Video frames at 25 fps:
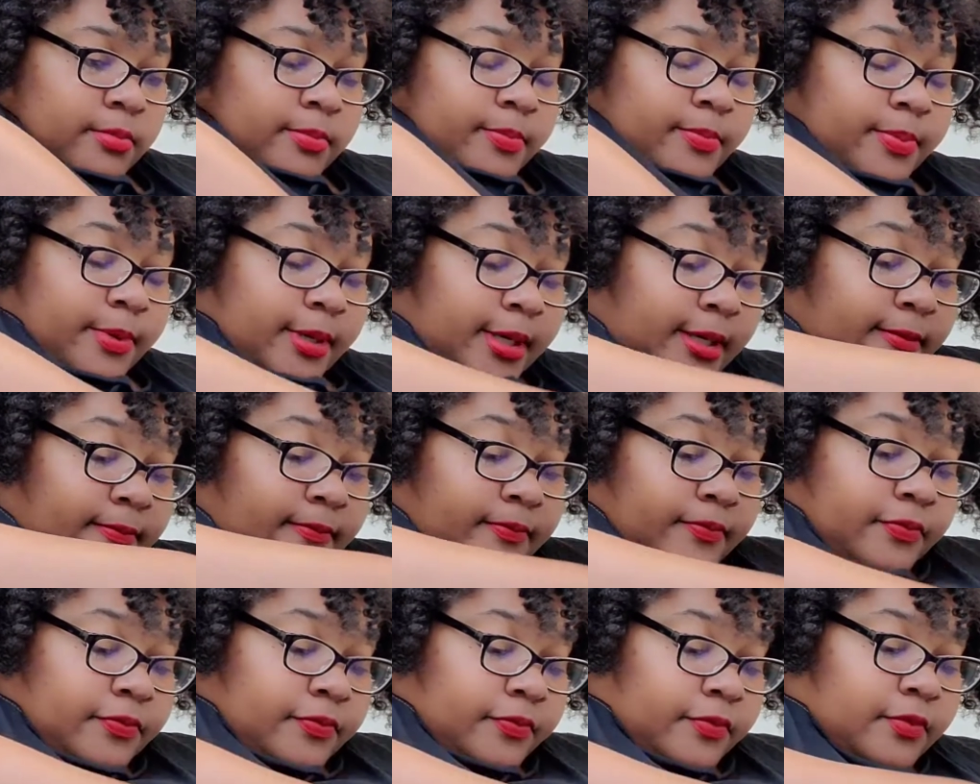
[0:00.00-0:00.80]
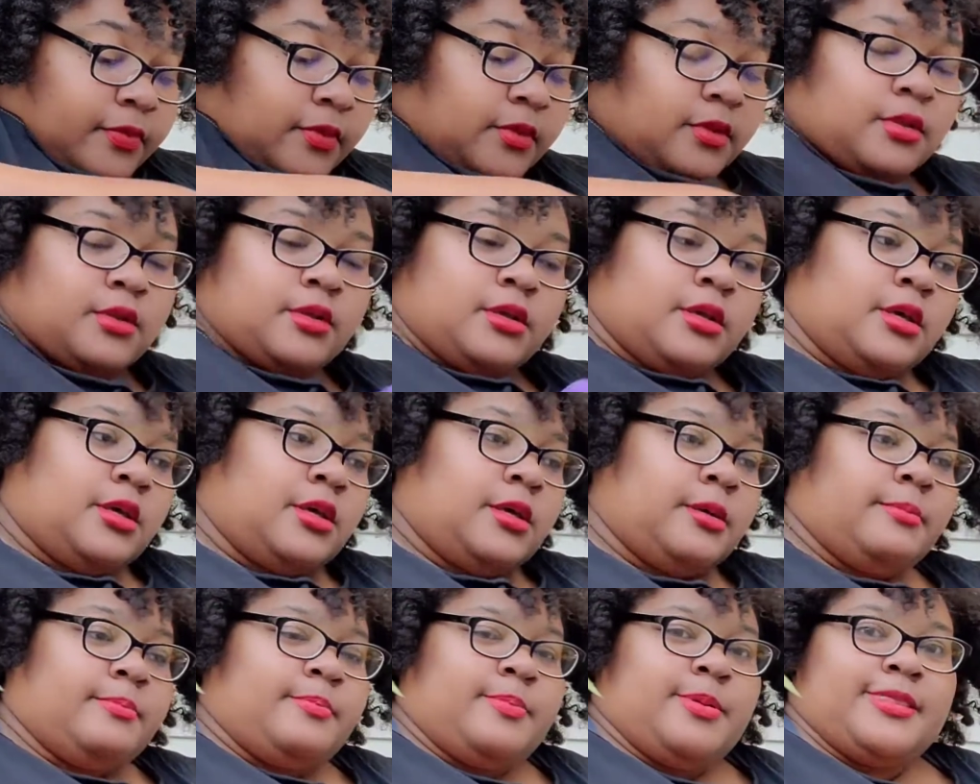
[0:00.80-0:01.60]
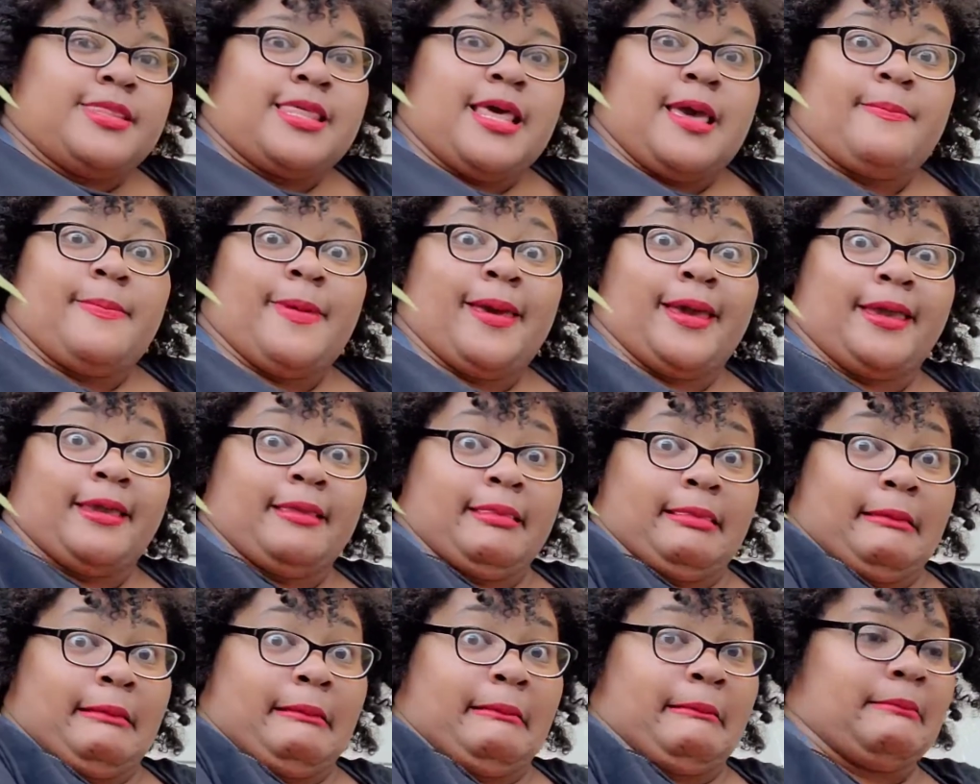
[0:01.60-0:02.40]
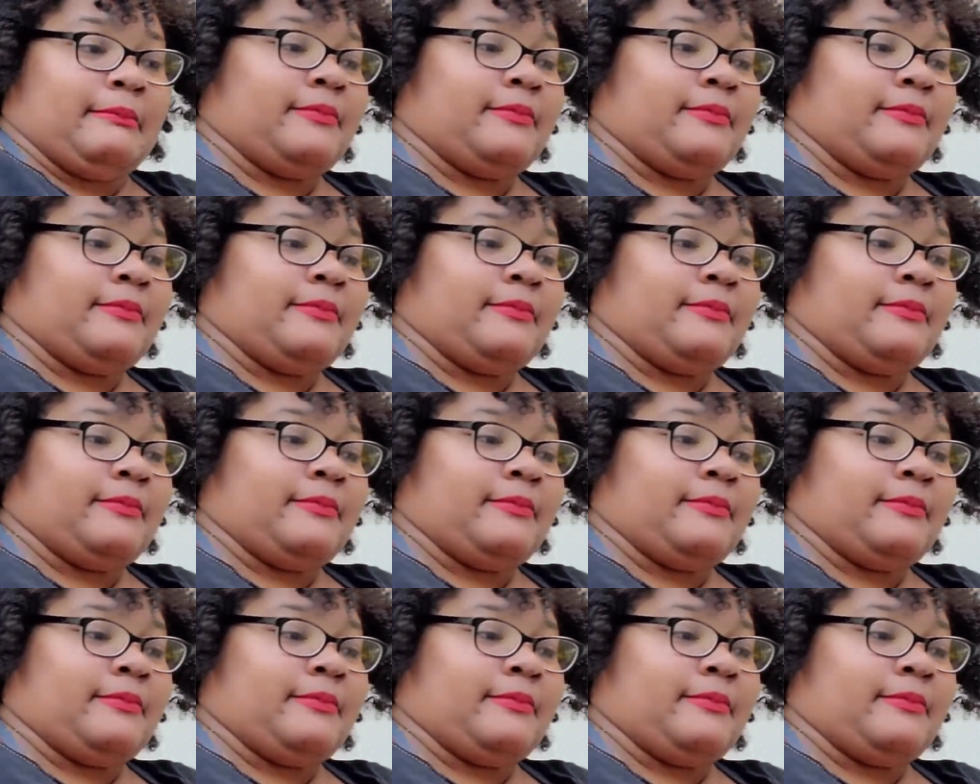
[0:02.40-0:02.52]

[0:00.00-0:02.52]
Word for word: But put that back in there.